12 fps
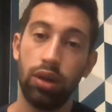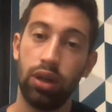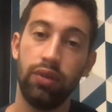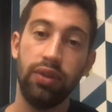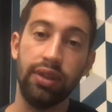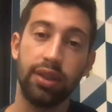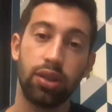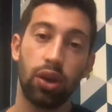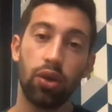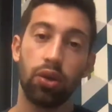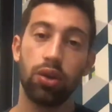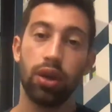If the
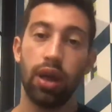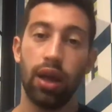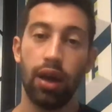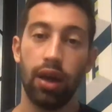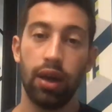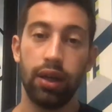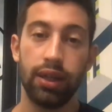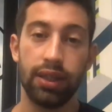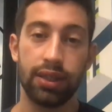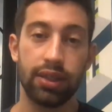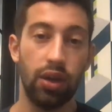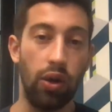store
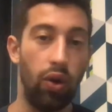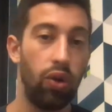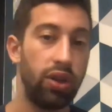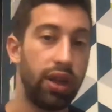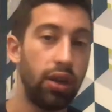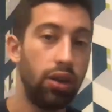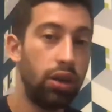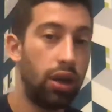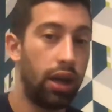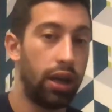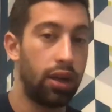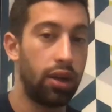is older,
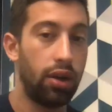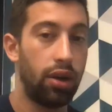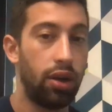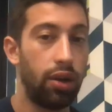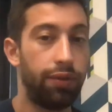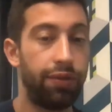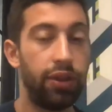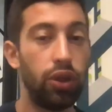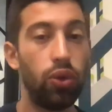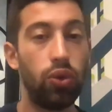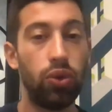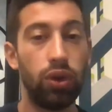like a
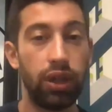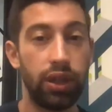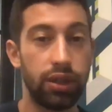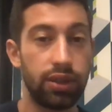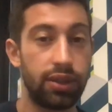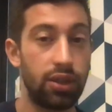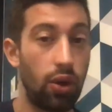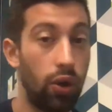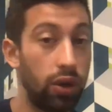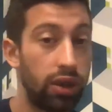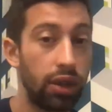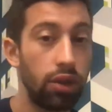few years
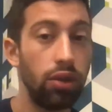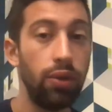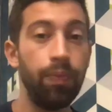older,